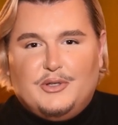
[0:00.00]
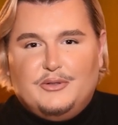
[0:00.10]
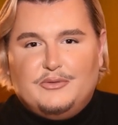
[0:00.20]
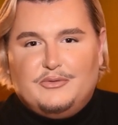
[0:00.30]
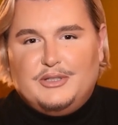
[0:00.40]

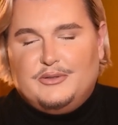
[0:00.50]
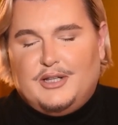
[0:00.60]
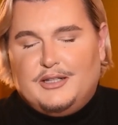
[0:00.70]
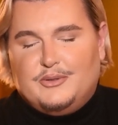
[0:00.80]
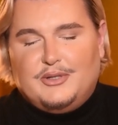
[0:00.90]
Don't feel
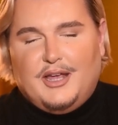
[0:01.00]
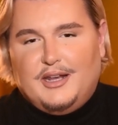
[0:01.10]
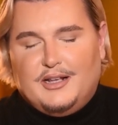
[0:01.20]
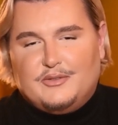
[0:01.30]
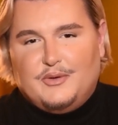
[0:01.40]
like you can't
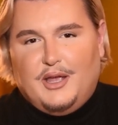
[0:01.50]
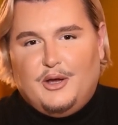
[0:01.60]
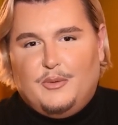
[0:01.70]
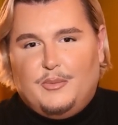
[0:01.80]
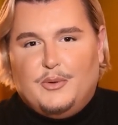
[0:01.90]
ask for
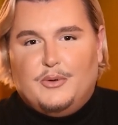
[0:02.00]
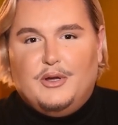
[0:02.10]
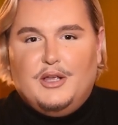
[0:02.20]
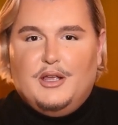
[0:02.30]
help or